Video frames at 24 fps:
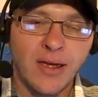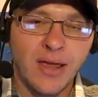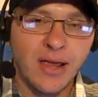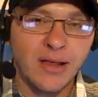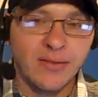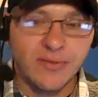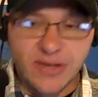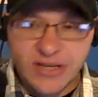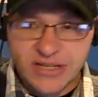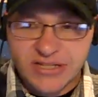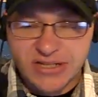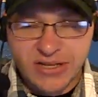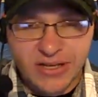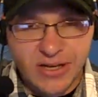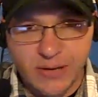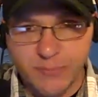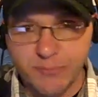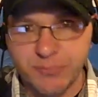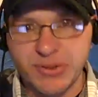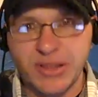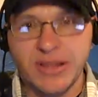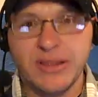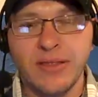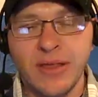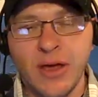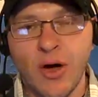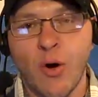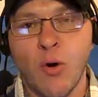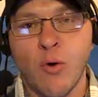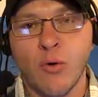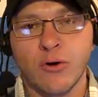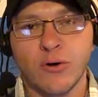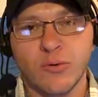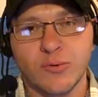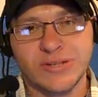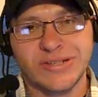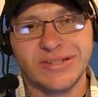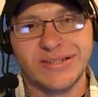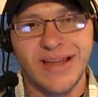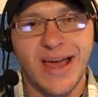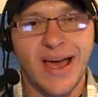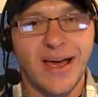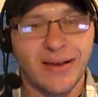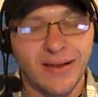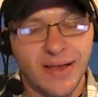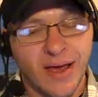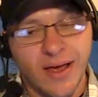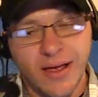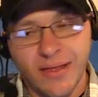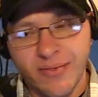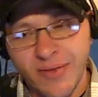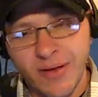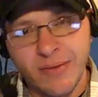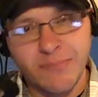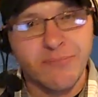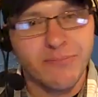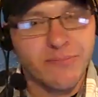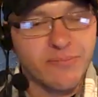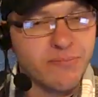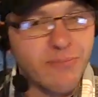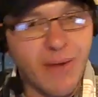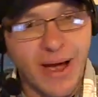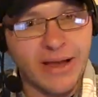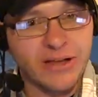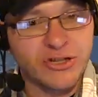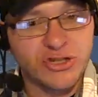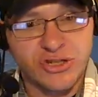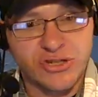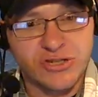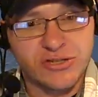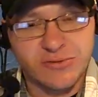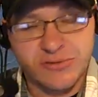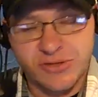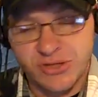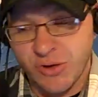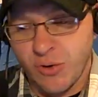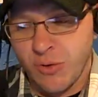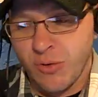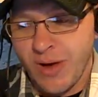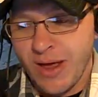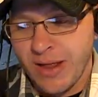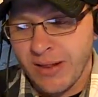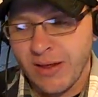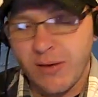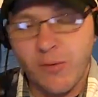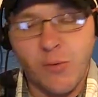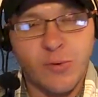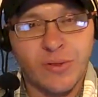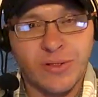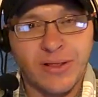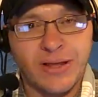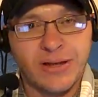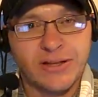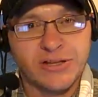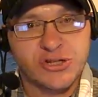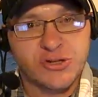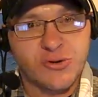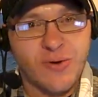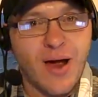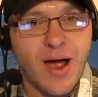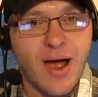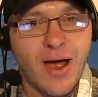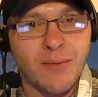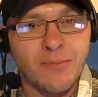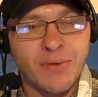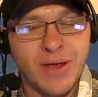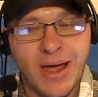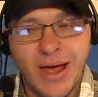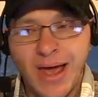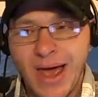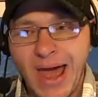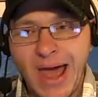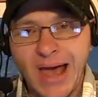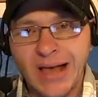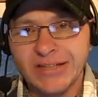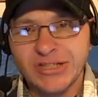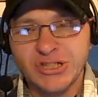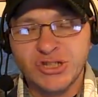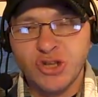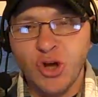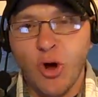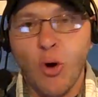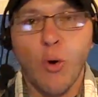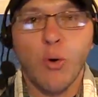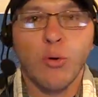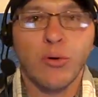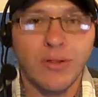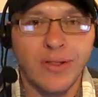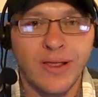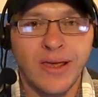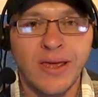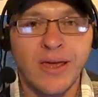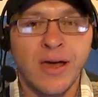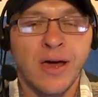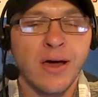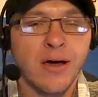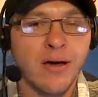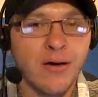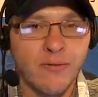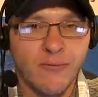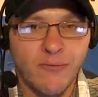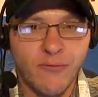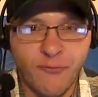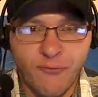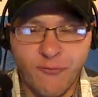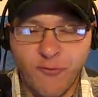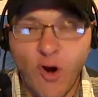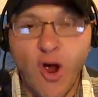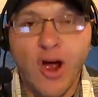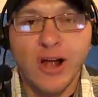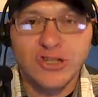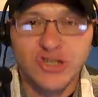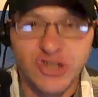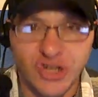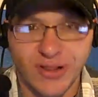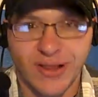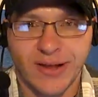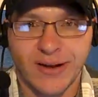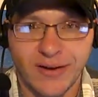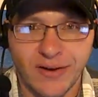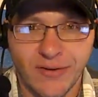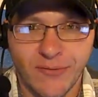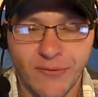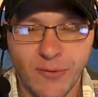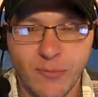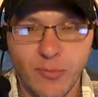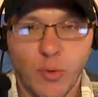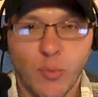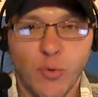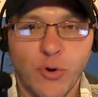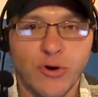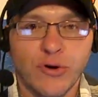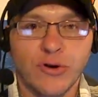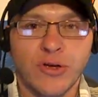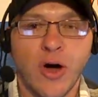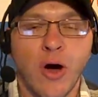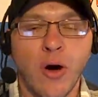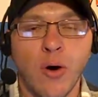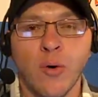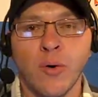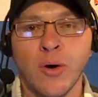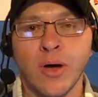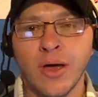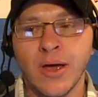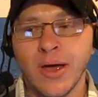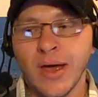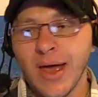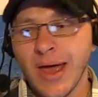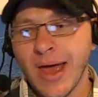in this completely onerous debt that Mike just so eloquently described as totally fraudulent from the word go.